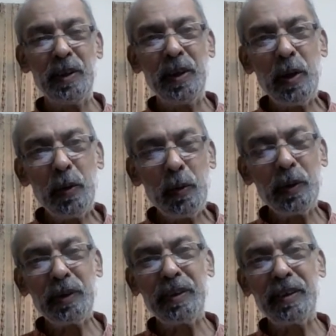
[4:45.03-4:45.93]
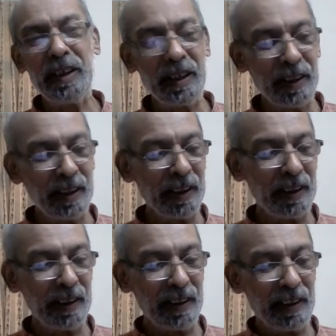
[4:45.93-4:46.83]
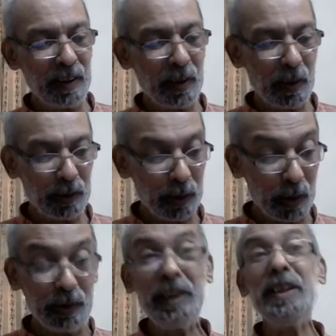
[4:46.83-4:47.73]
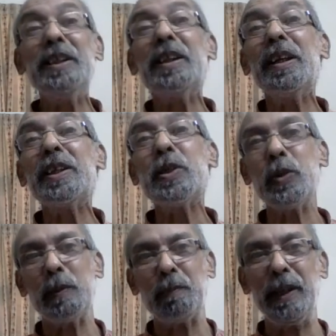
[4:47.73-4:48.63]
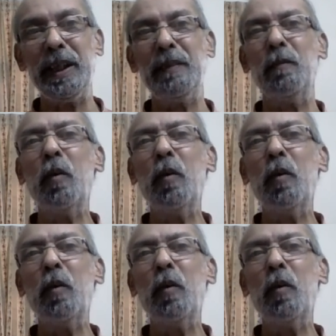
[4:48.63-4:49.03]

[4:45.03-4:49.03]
Now, on the intellectual plane,